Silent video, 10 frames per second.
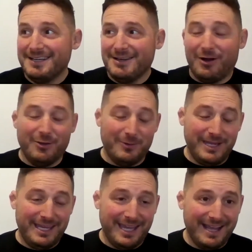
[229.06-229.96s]
on the
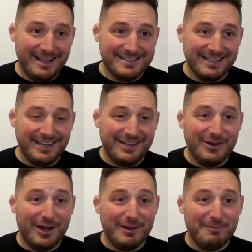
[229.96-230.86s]
weekends and you
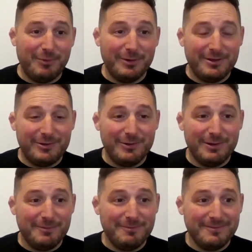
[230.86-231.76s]
know
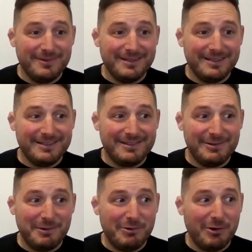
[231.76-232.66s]
doing
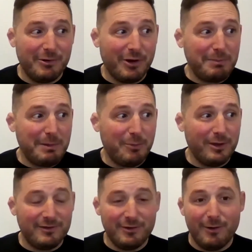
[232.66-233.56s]
doing what rugby
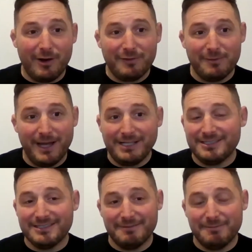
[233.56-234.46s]
boys do after
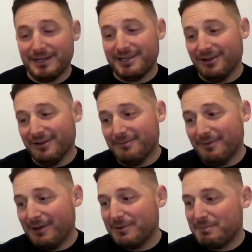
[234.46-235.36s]
matches. But you know,
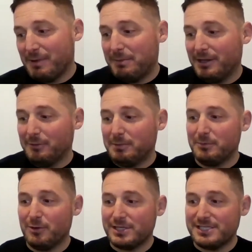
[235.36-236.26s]
mine was maybe a little bit
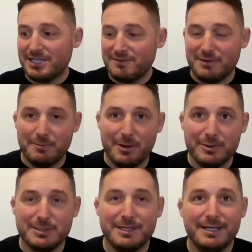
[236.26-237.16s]
more excessive than most.